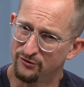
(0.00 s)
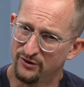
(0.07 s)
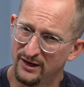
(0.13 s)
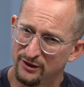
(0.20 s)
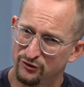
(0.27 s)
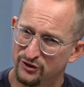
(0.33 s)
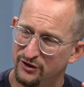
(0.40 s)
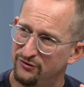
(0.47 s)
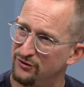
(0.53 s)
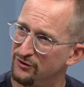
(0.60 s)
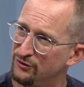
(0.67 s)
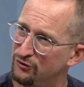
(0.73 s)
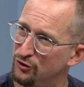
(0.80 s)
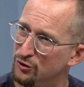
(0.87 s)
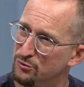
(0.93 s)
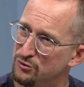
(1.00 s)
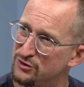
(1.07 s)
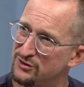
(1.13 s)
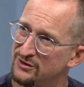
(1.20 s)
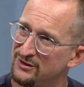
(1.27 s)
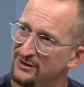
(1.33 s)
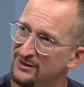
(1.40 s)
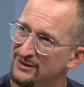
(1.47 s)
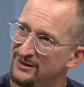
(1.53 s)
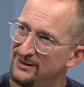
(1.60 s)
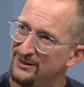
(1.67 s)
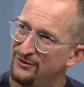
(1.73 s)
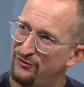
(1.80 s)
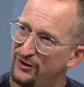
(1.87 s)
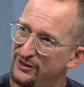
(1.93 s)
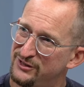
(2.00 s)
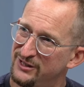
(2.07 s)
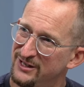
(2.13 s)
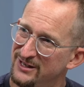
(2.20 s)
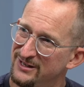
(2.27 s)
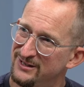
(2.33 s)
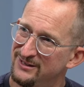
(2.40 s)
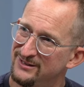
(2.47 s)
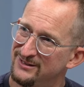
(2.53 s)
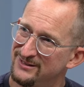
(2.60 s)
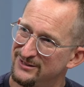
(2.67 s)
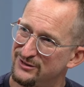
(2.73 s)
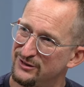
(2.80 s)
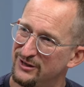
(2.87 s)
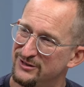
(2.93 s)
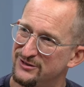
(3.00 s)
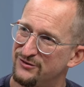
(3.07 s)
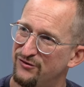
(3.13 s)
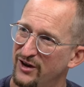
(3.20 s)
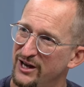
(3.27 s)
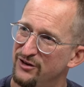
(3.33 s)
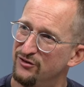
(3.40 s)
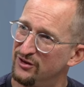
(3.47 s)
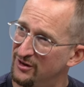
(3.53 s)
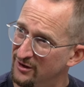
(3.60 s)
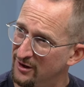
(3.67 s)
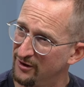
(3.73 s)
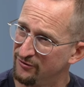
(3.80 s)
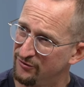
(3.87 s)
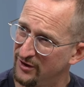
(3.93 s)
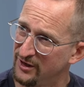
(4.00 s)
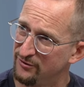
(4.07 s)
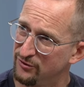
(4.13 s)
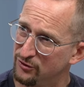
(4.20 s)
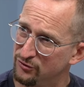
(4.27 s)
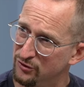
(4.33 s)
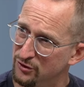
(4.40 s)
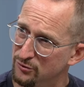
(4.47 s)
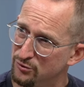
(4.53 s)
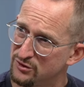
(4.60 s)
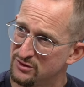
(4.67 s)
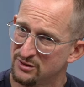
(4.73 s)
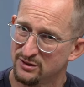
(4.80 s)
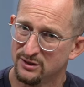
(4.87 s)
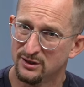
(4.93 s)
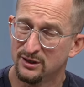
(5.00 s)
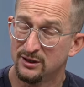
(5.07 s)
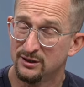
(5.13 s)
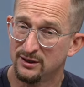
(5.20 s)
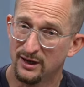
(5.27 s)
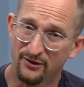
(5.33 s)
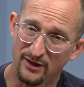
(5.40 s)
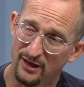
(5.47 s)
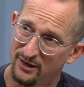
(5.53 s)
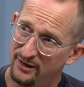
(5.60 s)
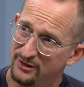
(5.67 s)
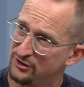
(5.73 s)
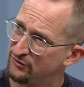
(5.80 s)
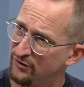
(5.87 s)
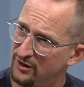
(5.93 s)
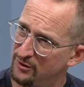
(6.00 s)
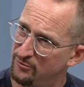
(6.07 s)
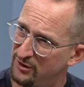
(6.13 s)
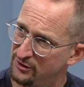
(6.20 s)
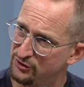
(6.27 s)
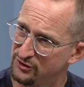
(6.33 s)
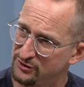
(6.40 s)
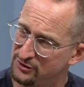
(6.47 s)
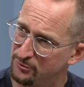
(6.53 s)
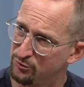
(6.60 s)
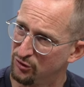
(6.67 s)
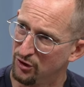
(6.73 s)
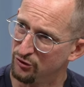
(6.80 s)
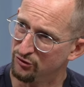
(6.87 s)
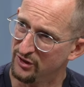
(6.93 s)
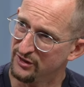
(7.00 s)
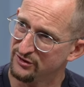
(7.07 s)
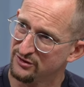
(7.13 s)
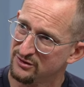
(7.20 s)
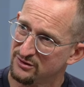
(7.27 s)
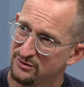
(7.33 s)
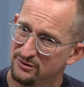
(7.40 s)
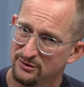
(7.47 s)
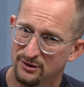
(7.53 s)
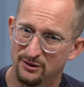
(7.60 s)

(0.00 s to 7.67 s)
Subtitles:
how different groups fit in as favoured and unfavoured groups. And that links very much into progress.